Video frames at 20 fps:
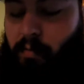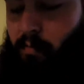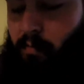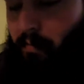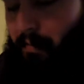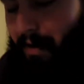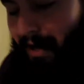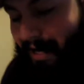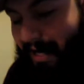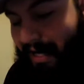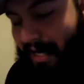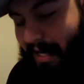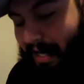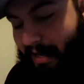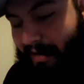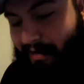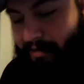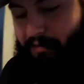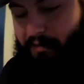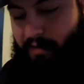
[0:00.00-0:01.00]
my
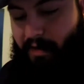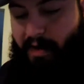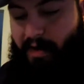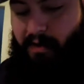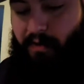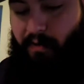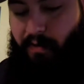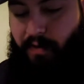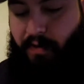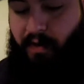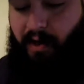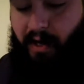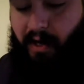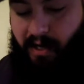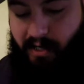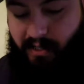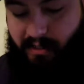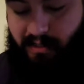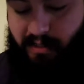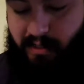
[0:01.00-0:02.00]
kind of final
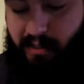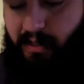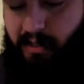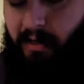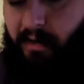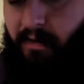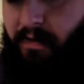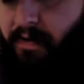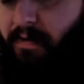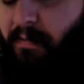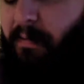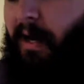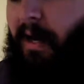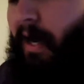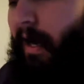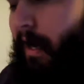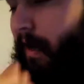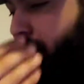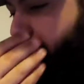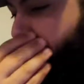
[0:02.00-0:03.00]
thoughts on this
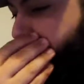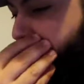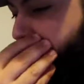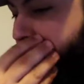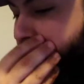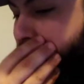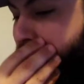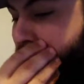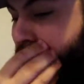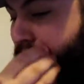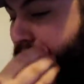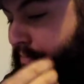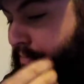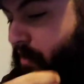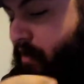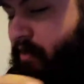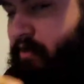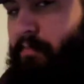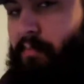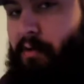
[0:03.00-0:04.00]
bag.
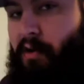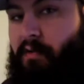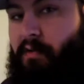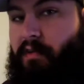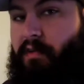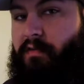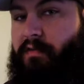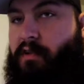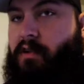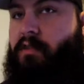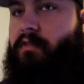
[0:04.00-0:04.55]
It's perfect for